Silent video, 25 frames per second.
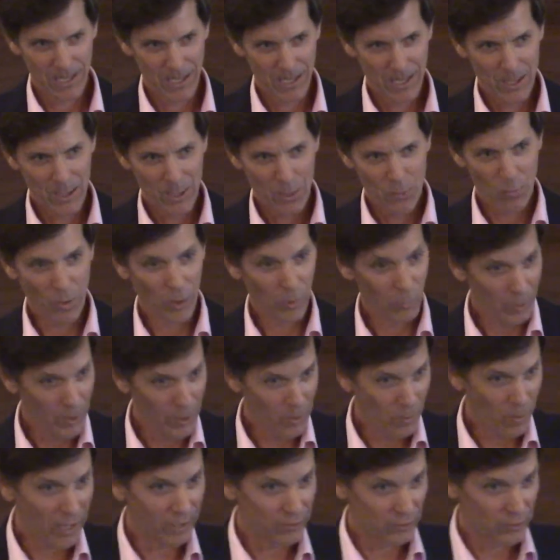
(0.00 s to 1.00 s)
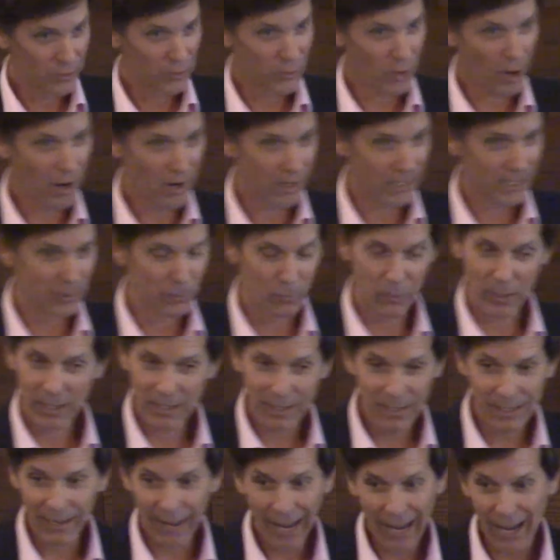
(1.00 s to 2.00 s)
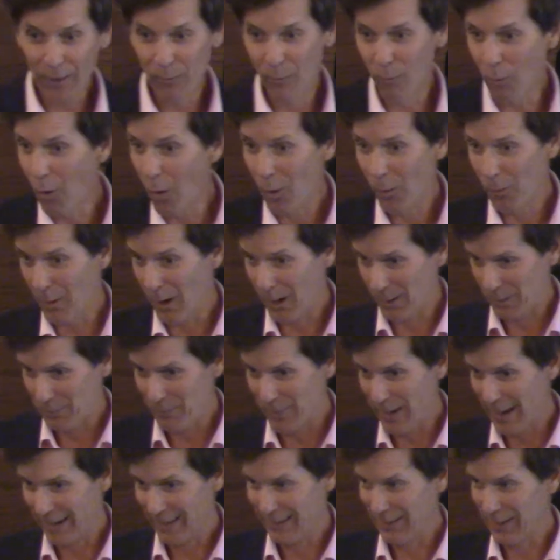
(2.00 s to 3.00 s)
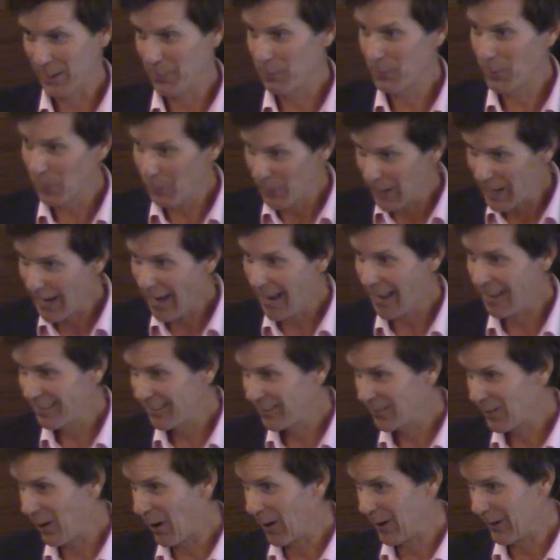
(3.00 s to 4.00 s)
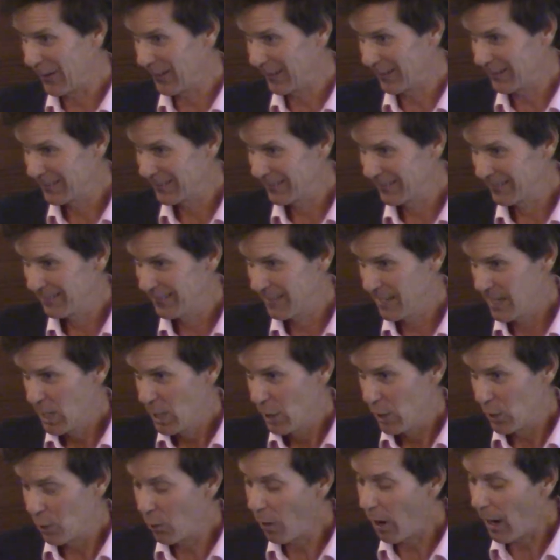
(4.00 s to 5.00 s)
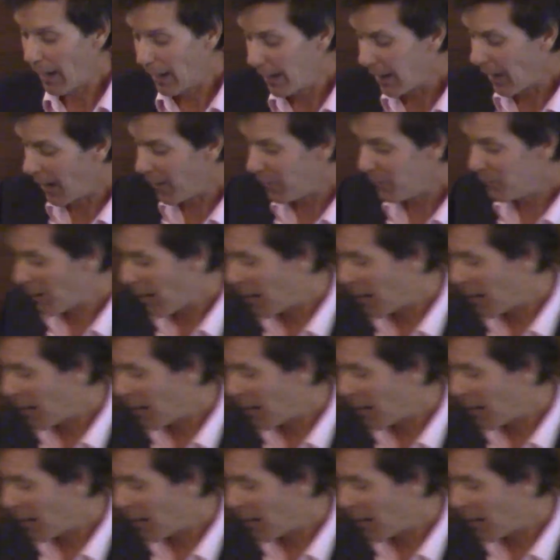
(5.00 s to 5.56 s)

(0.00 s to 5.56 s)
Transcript: when we went to Target. We didn't have Walmart back then, but we had a Target. You know, I, I've, I've